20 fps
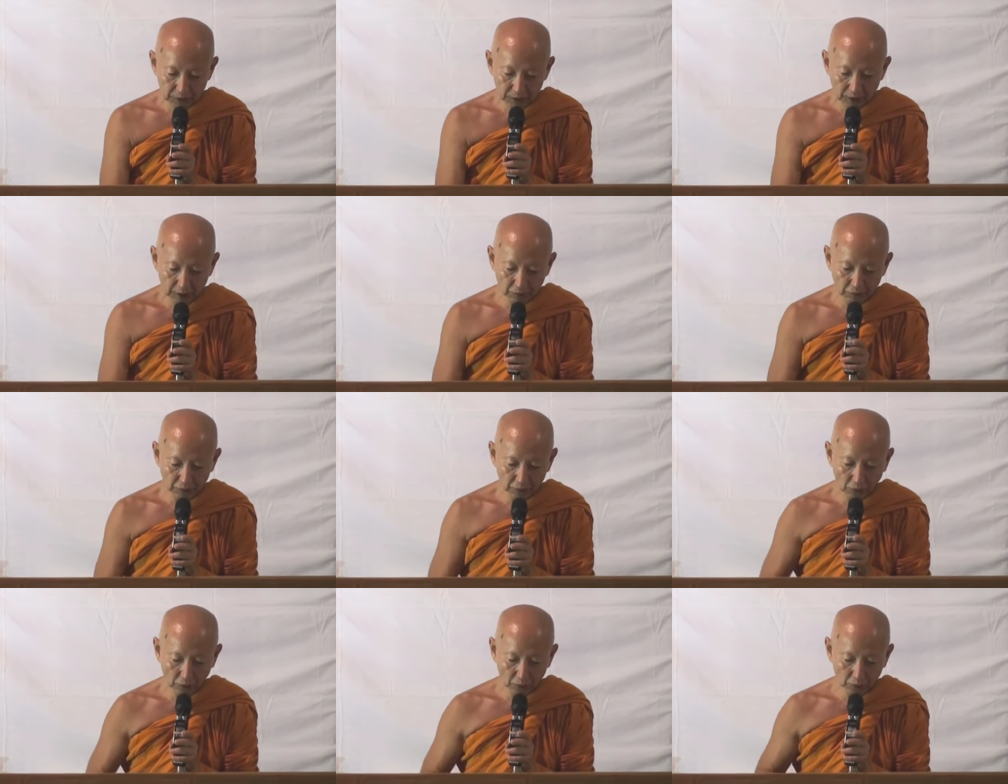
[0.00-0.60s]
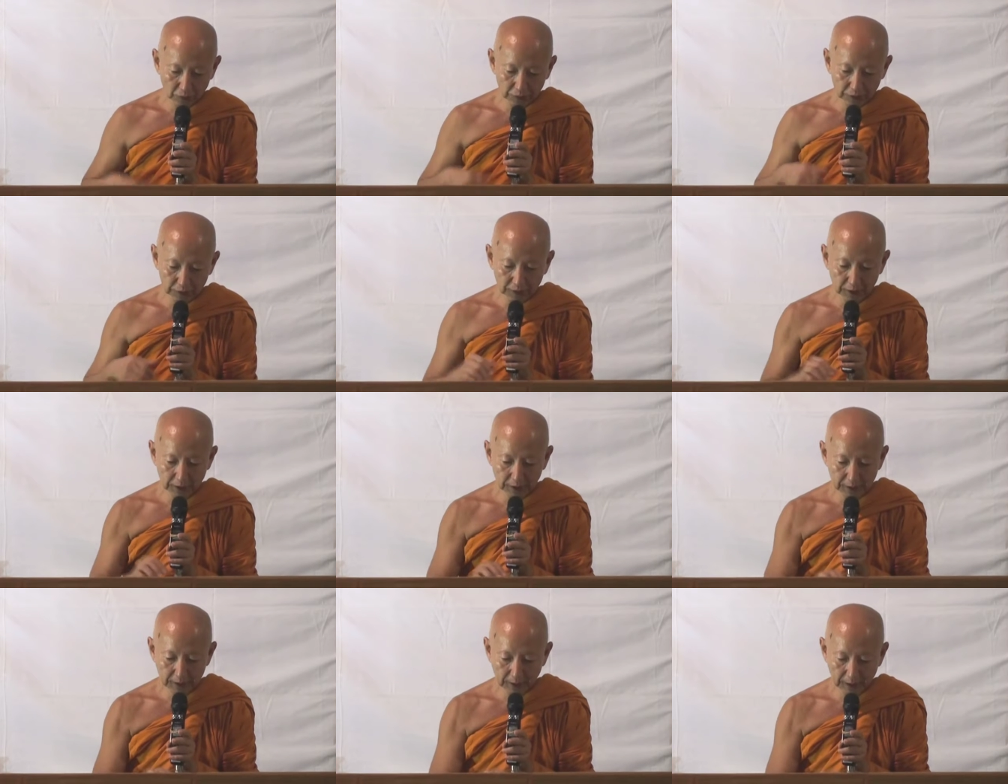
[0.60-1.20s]
he followed
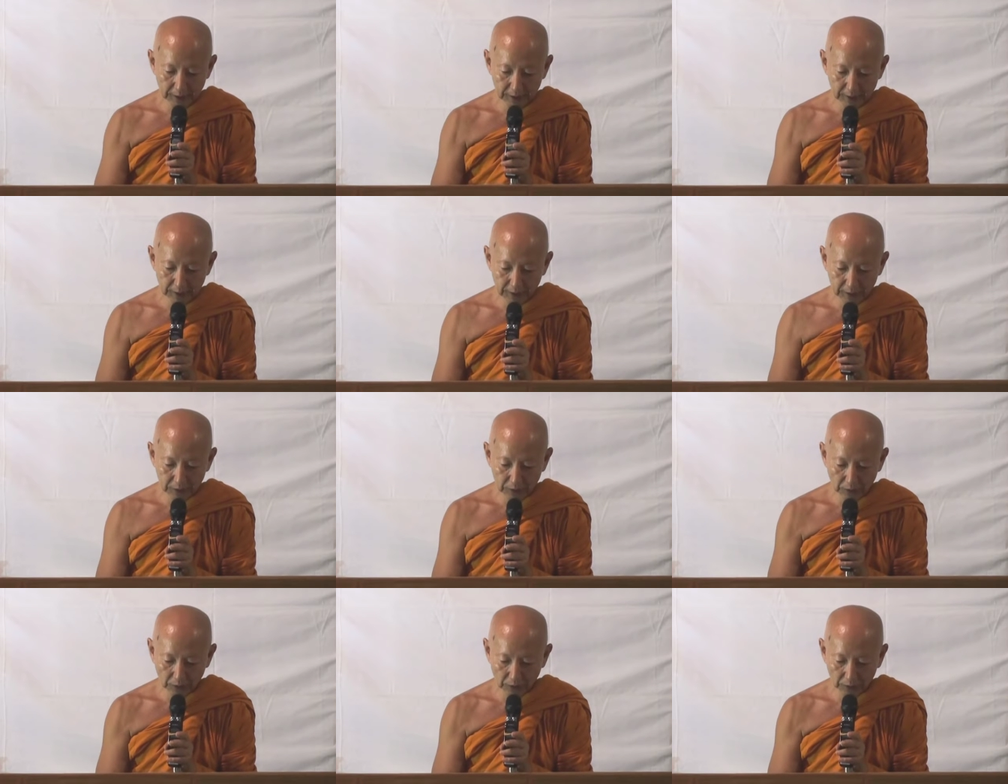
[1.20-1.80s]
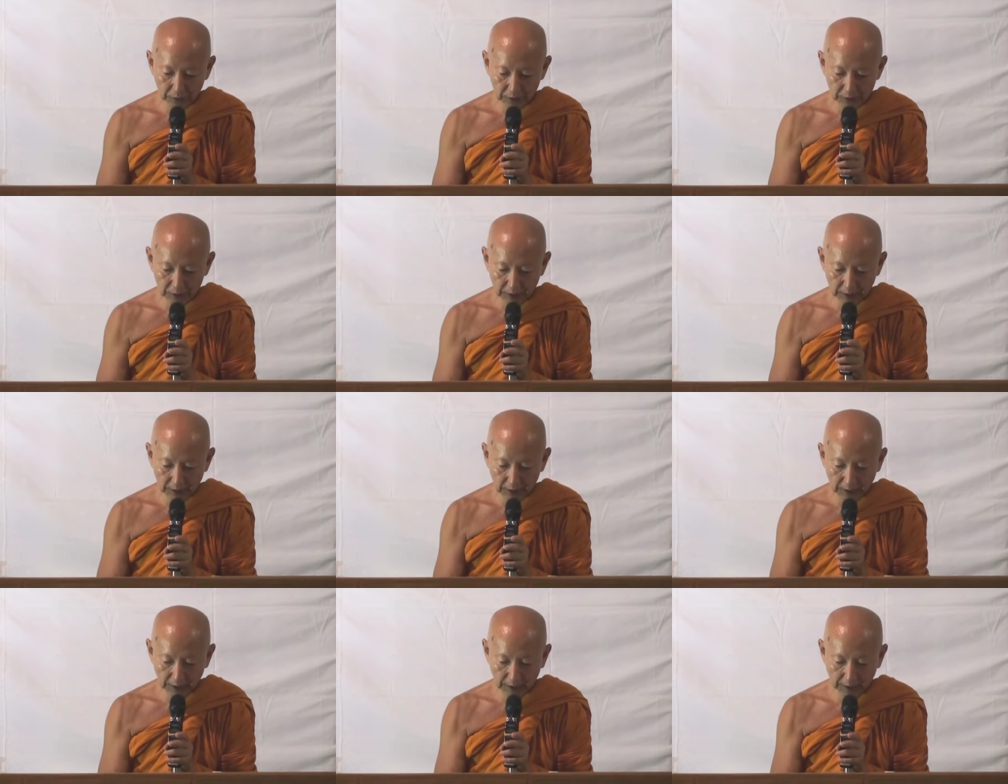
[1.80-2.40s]
in attendance on
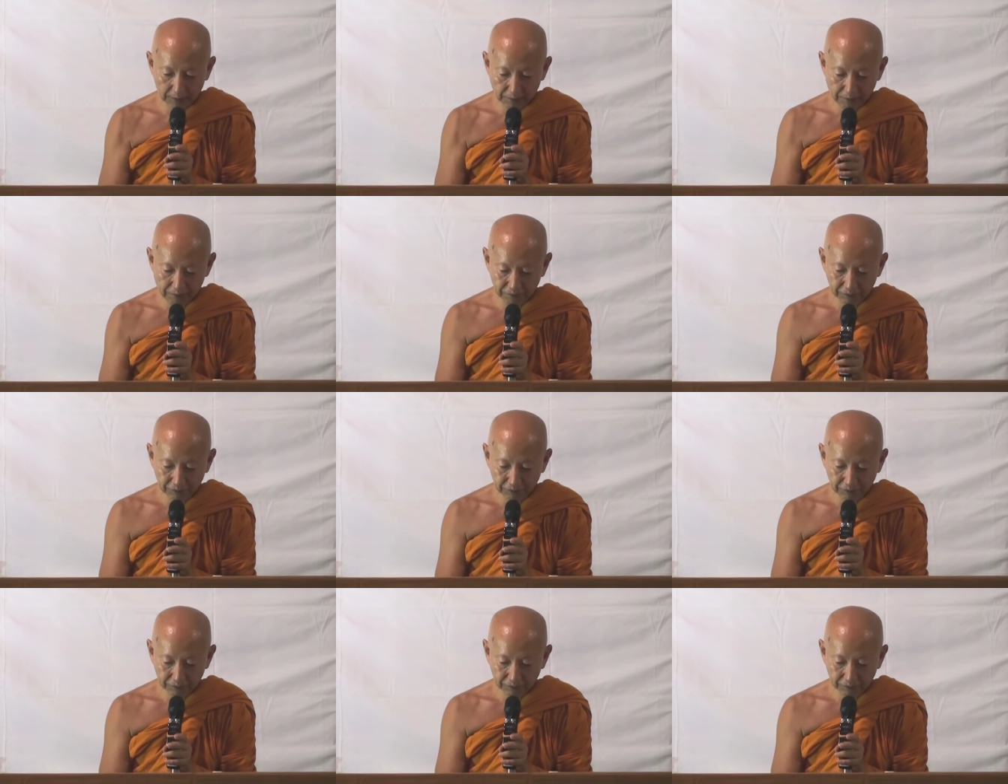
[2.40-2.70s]
Sakka.